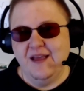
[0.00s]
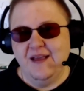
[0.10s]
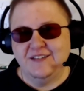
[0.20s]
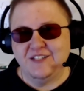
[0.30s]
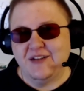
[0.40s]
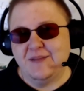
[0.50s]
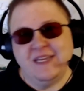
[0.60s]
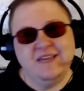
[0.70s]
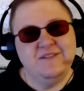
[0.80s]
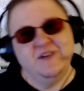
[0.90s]
So let me
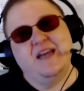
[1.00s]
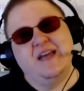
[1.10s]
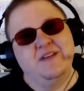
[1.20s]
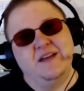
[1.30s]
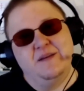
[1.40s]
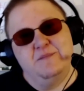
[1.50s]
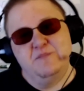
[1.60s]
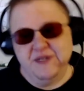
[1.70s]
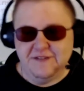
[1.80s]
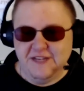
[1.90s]
give you kind of a brief